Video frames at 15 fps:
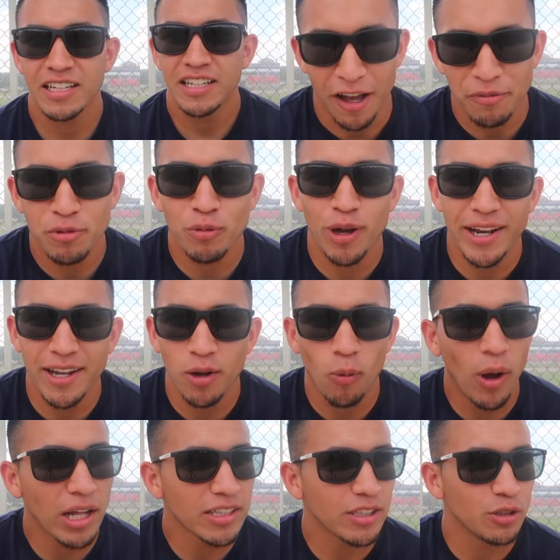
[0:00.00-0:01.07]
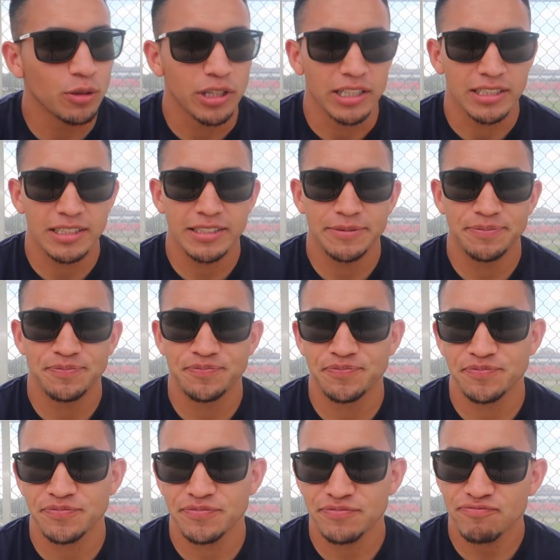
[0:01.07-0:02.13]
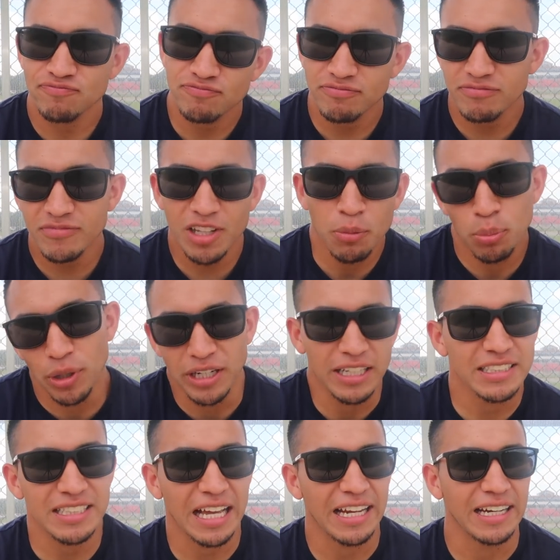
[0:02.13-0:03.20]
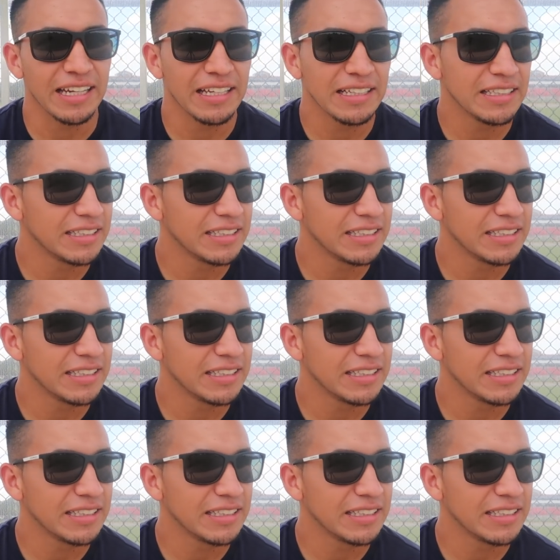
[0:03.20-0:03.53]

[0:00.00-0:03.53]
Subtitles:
I've been waiting a while to do this. Pretty excited.